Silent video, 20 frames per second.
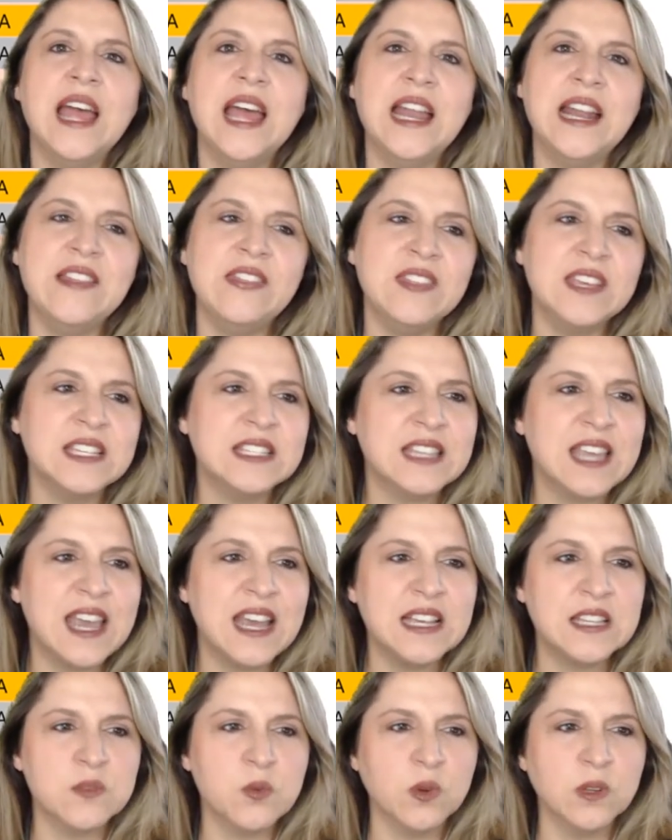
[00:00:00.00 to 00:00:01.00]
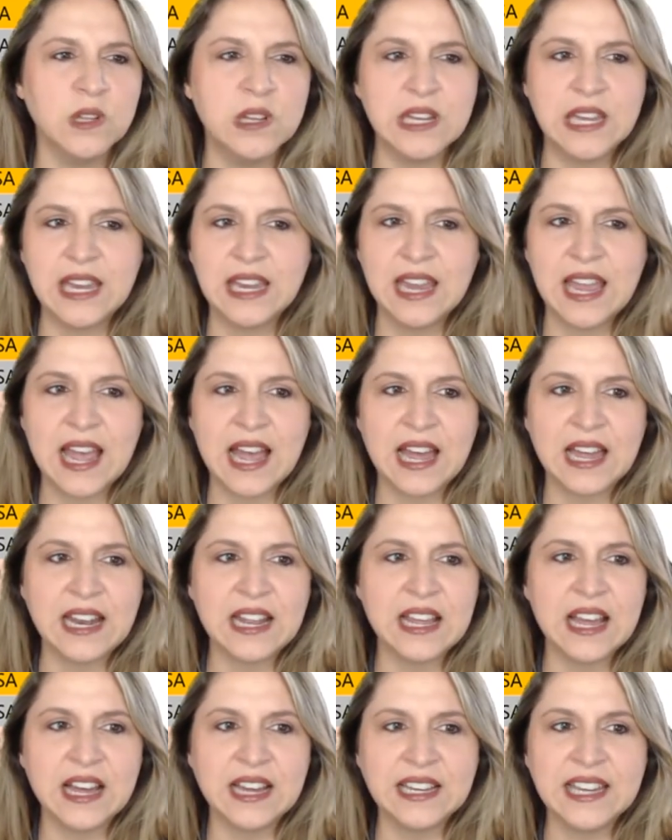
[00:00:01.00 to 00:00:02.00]
And in this case, we're looking
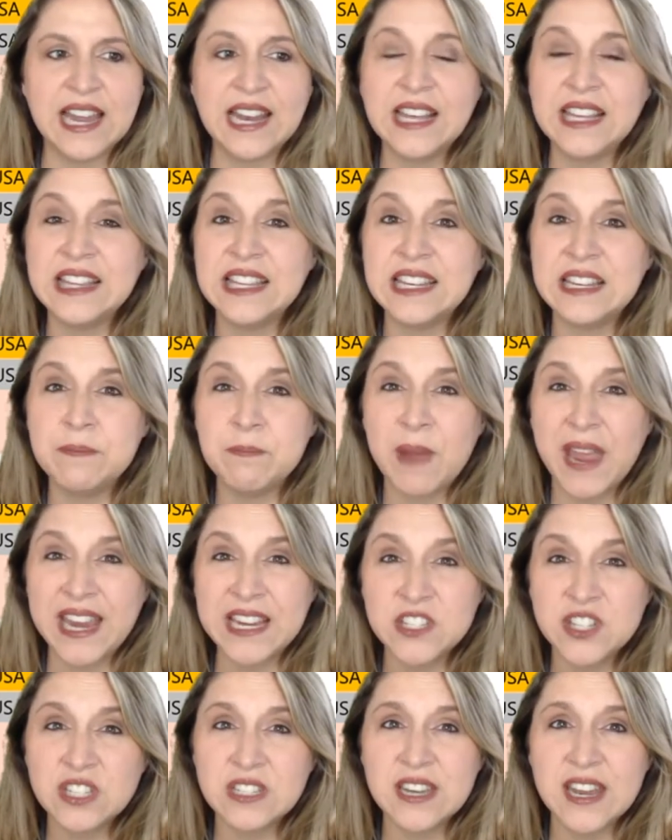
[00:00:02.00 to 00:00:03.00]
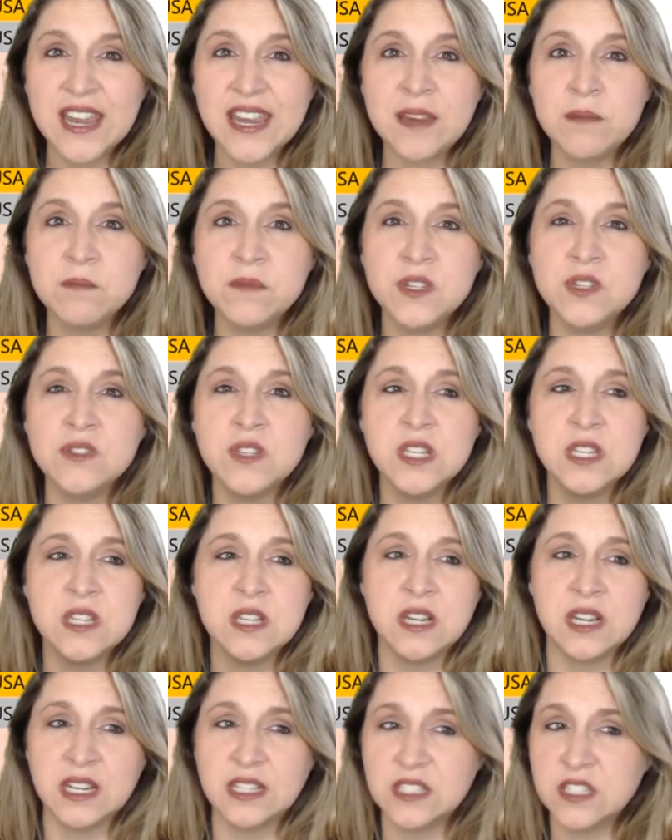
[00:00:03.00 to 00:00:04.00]
at getting the patient name
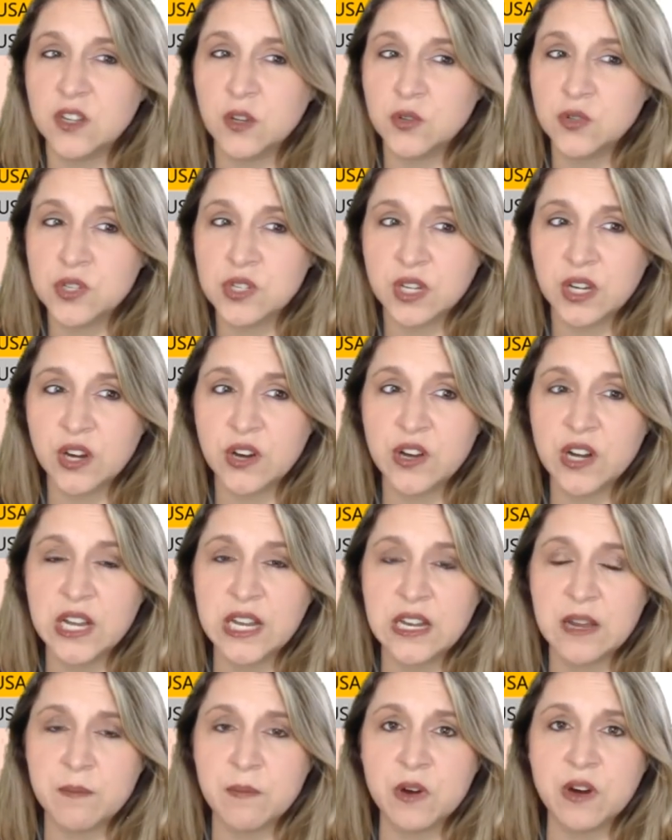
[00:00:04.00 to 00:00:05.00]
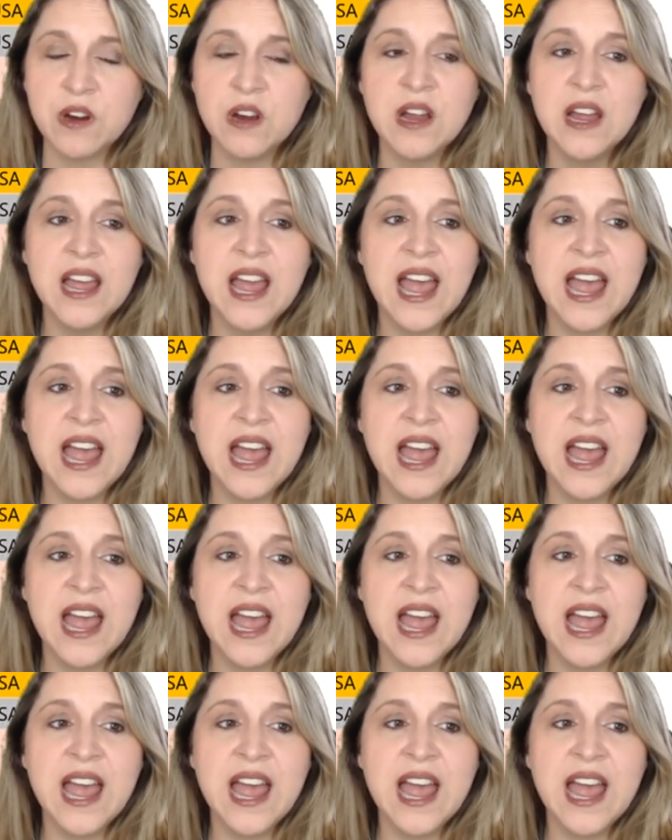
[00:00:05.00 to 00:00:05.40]
using a social security number.